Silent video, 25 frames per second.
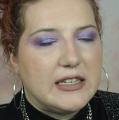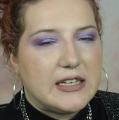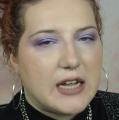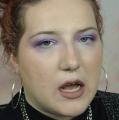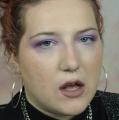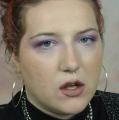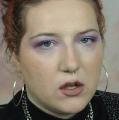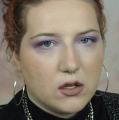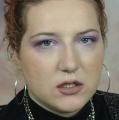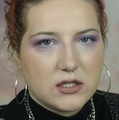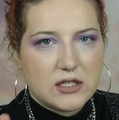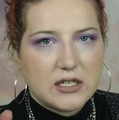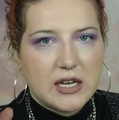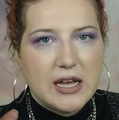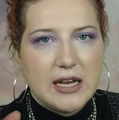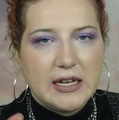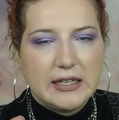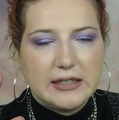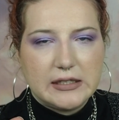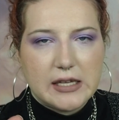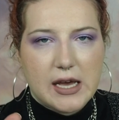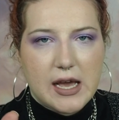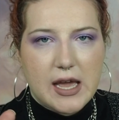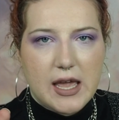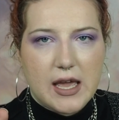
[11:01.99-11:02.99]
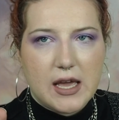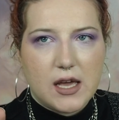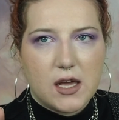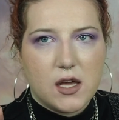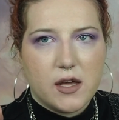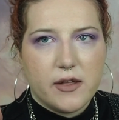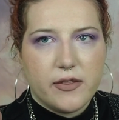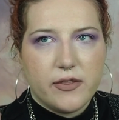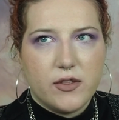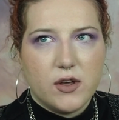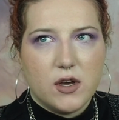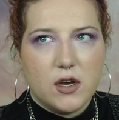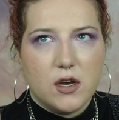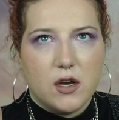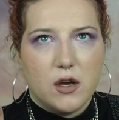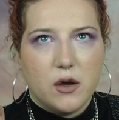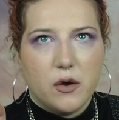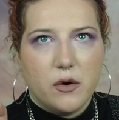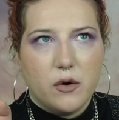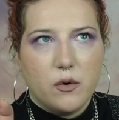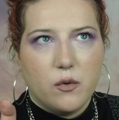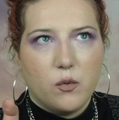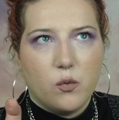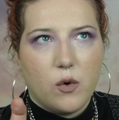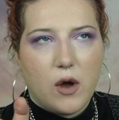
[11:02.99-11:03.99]
tells like
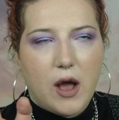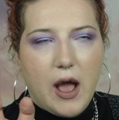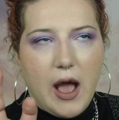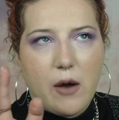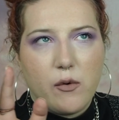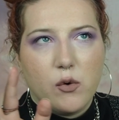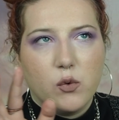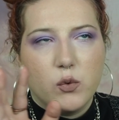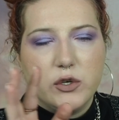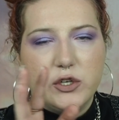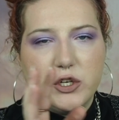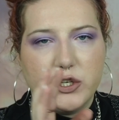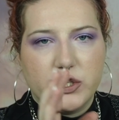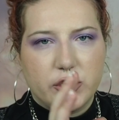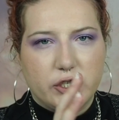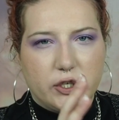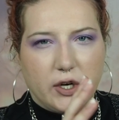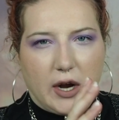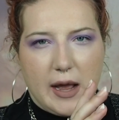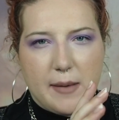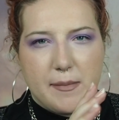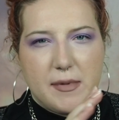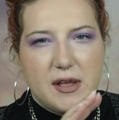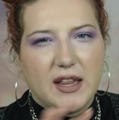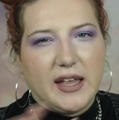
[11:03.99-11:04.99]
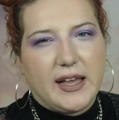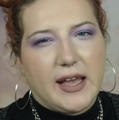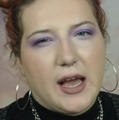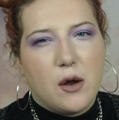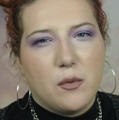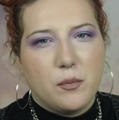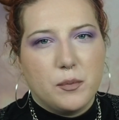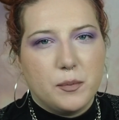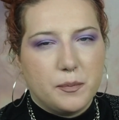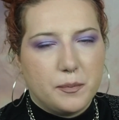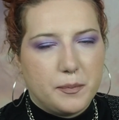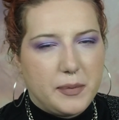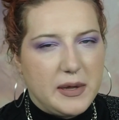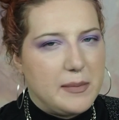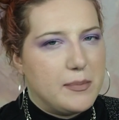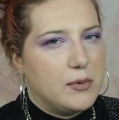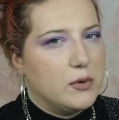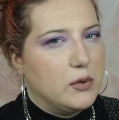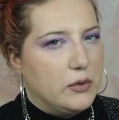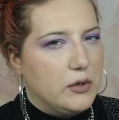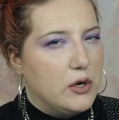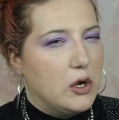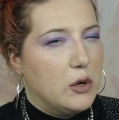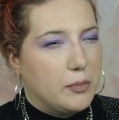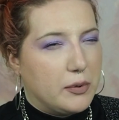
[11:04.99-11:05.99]
how it would describe it, like how people
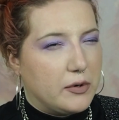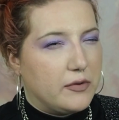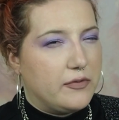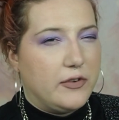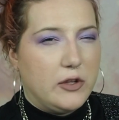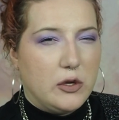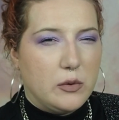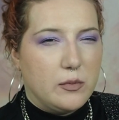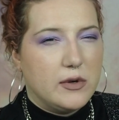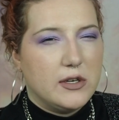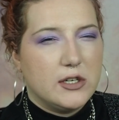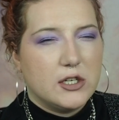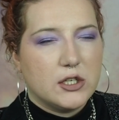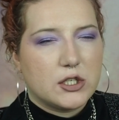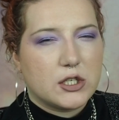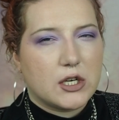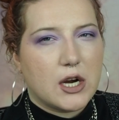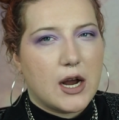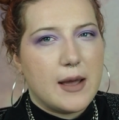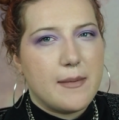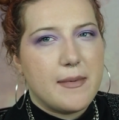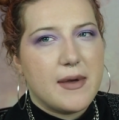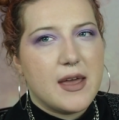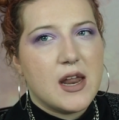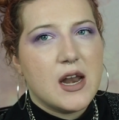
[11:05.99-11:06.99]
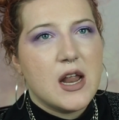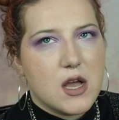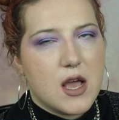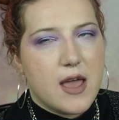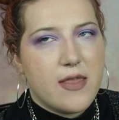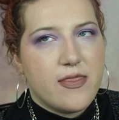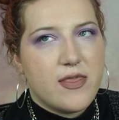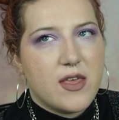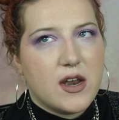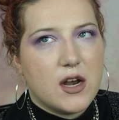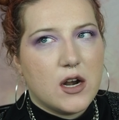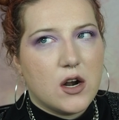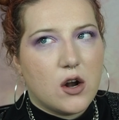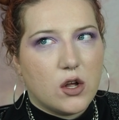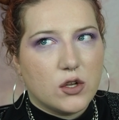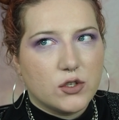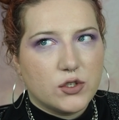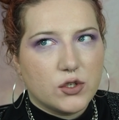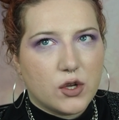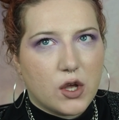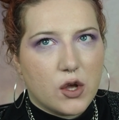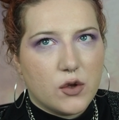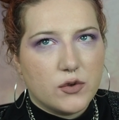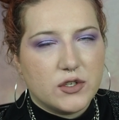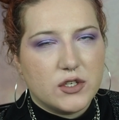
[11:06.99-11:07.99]
who know perfume would describe it, and then it
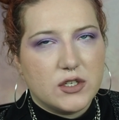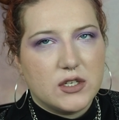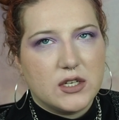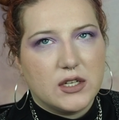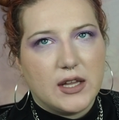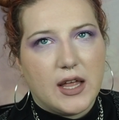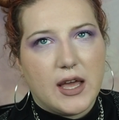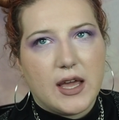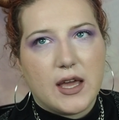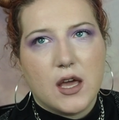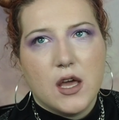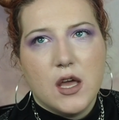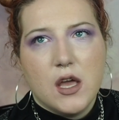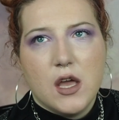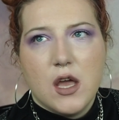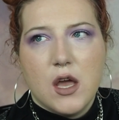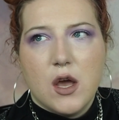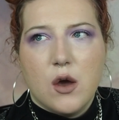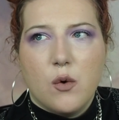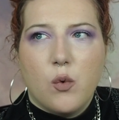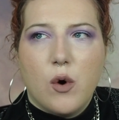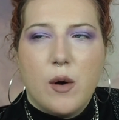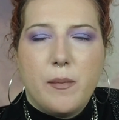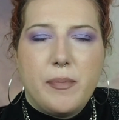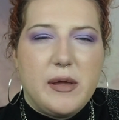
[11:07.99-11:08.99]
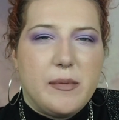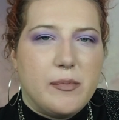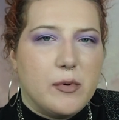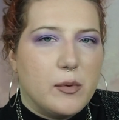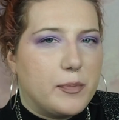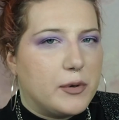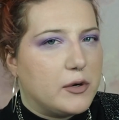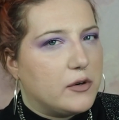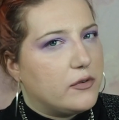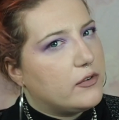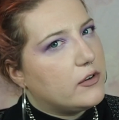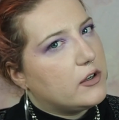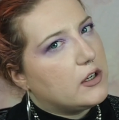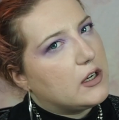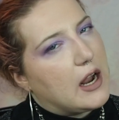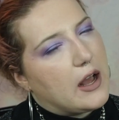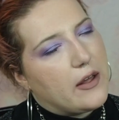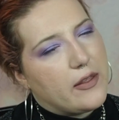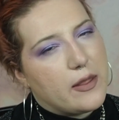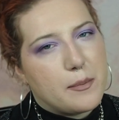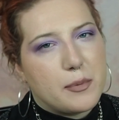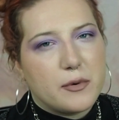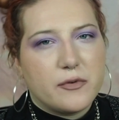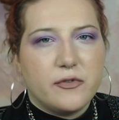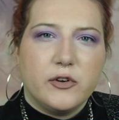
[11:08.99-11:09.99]
also goes into like what people prefer, how
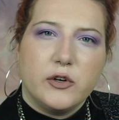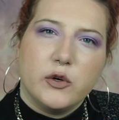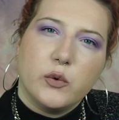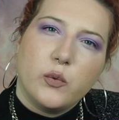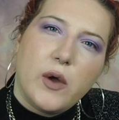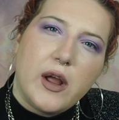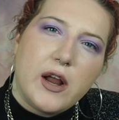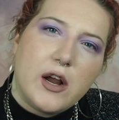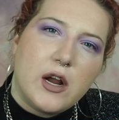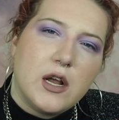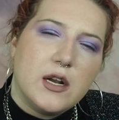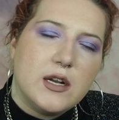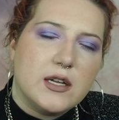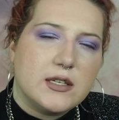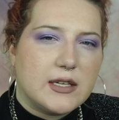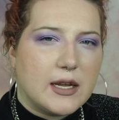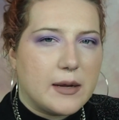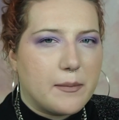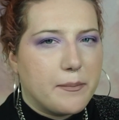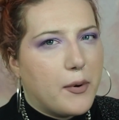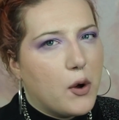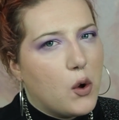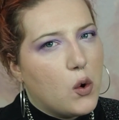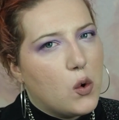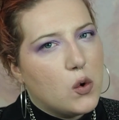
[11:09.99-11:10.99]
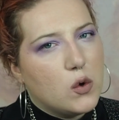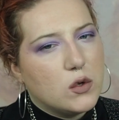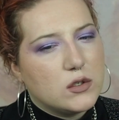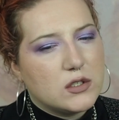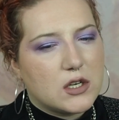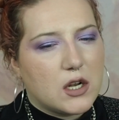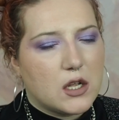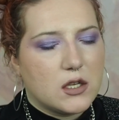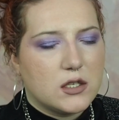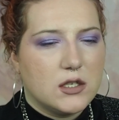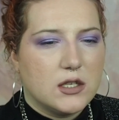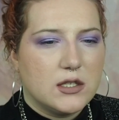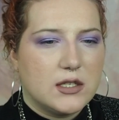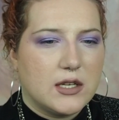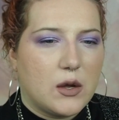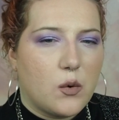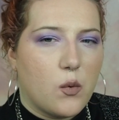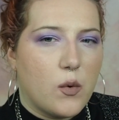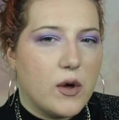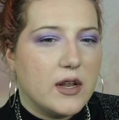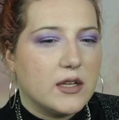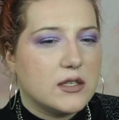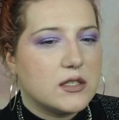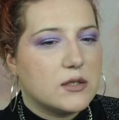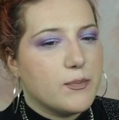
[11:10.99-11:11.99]
they prefer to wear it. It does like polls, it also does like
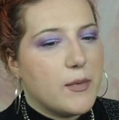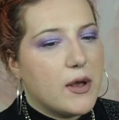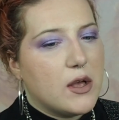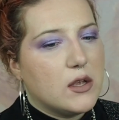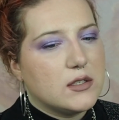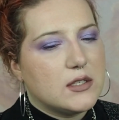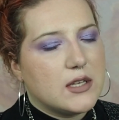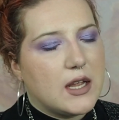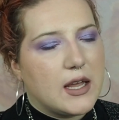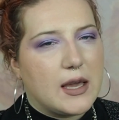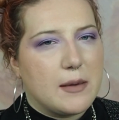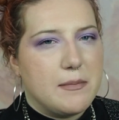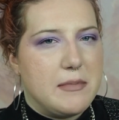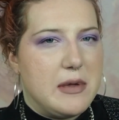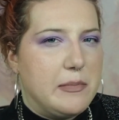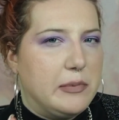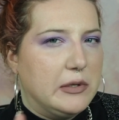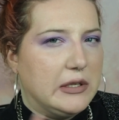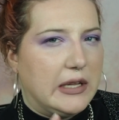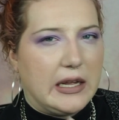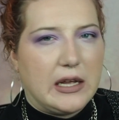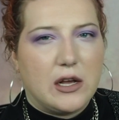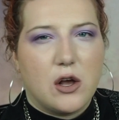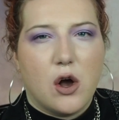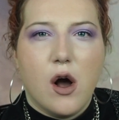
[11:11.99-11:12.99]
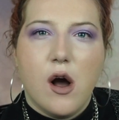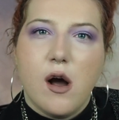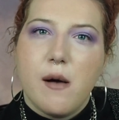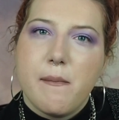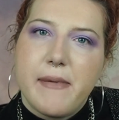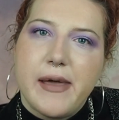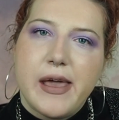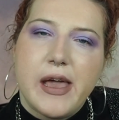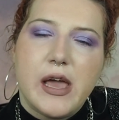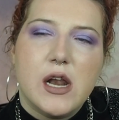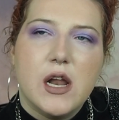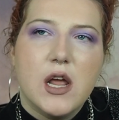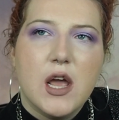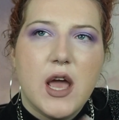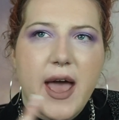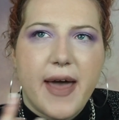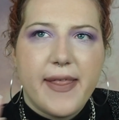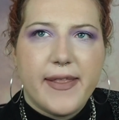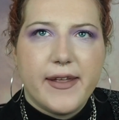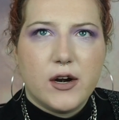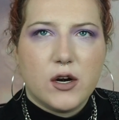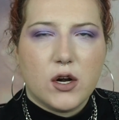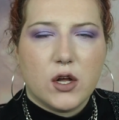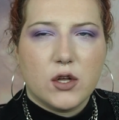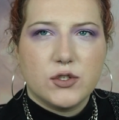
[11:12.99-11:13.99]
what it smells like, and people like comment, and
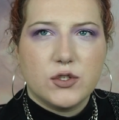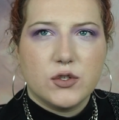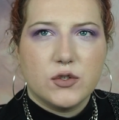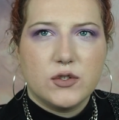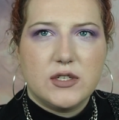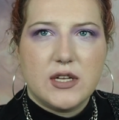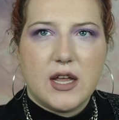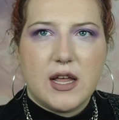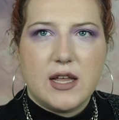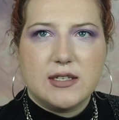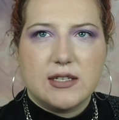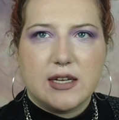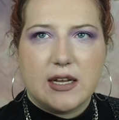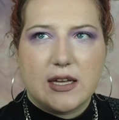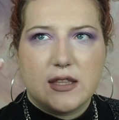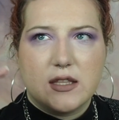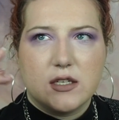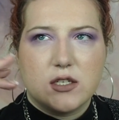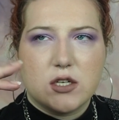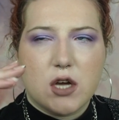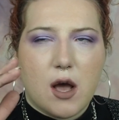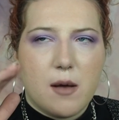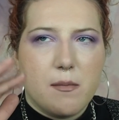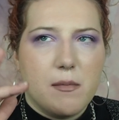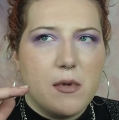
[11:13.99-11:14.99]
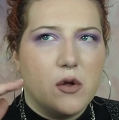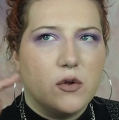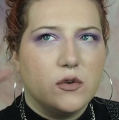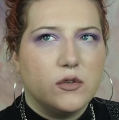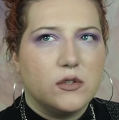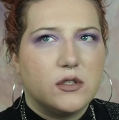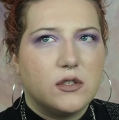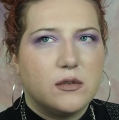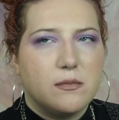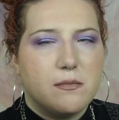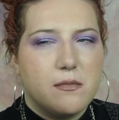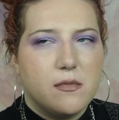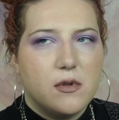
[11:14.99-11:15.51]
then it also says like the top notes,